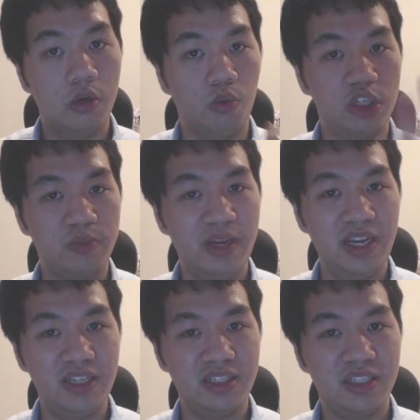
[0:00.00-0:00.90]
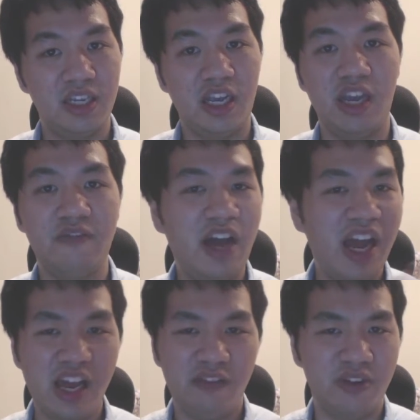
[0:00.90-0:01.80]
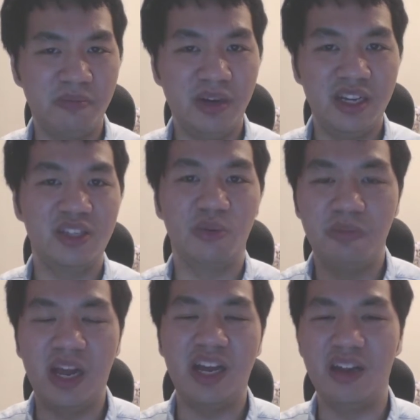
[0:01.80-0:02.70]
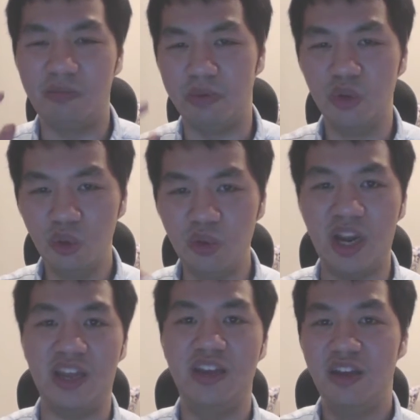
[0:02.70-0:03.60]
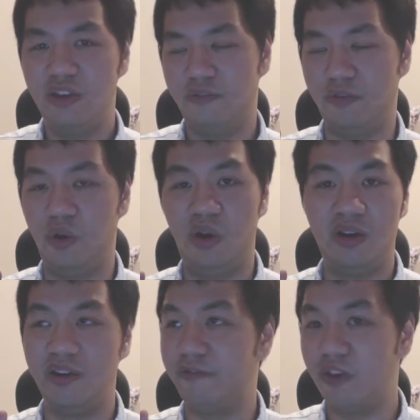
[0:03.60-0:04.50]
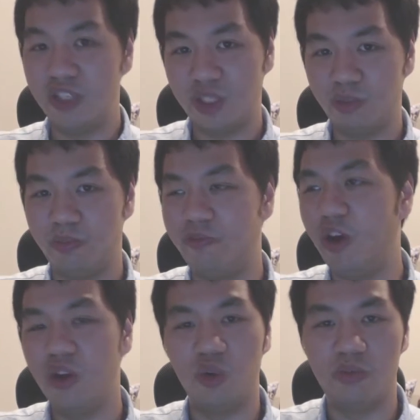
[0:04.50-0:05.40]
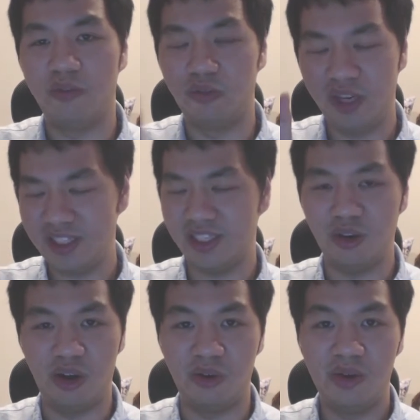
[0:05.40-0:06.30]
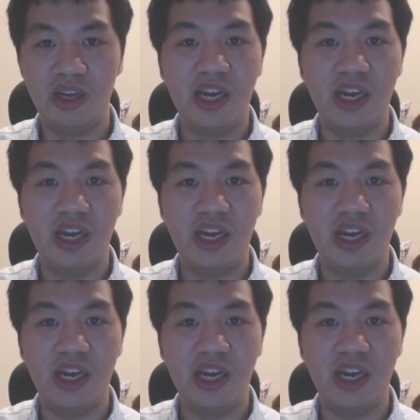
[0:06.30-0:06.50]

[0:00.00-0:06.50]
Which means if I have the money to buy a Blu-ray for the first volume of ReZero,